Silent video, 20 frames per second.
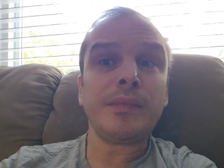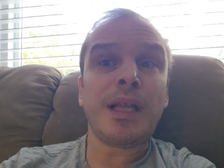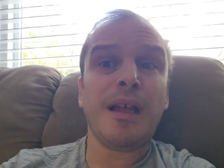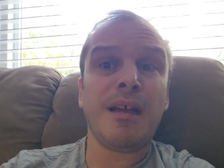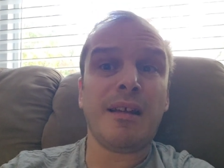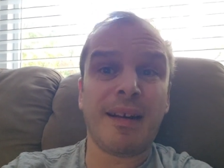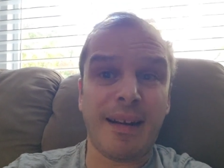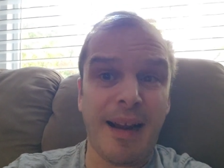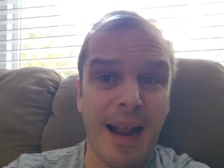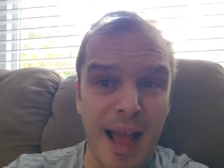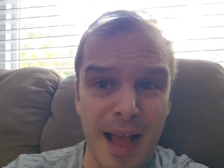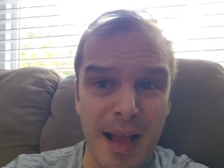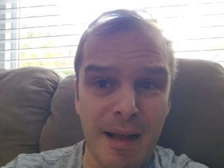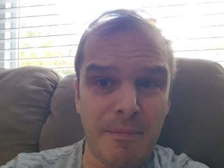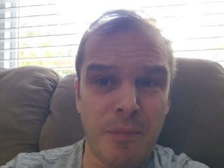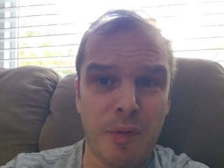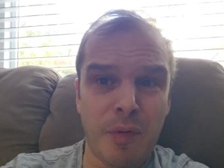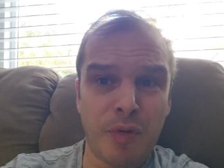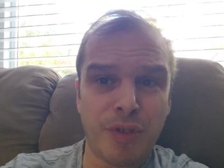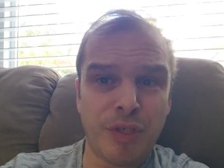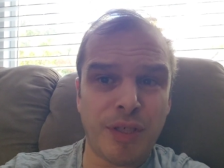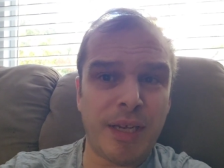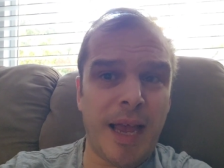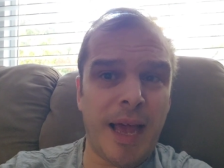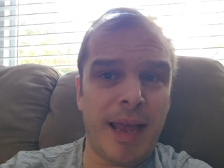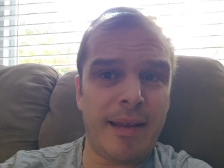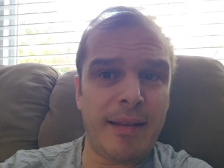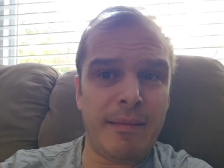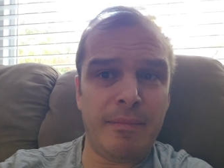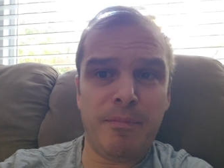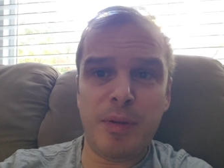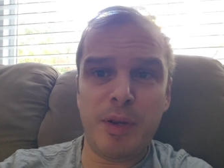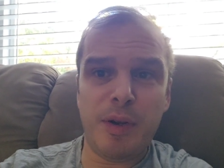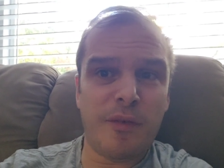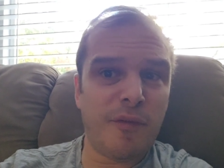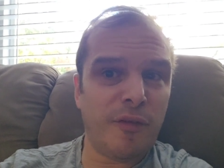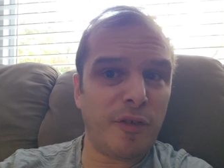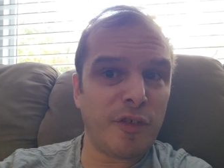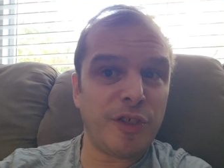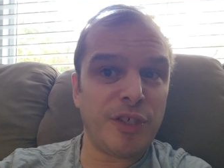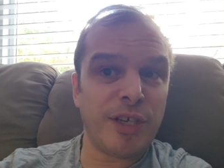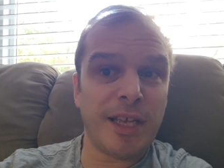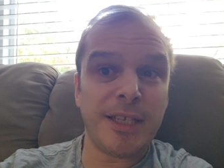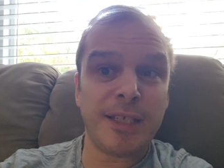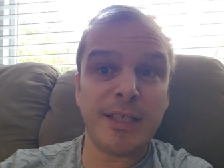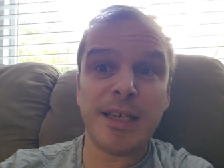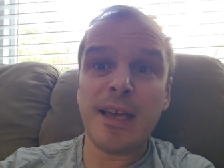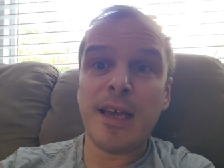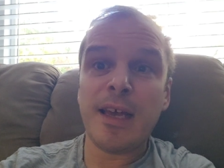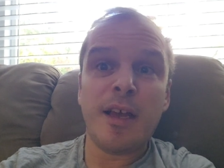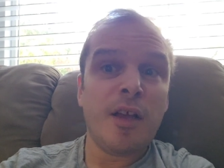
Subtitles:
Ramos, he had a beautiful chance.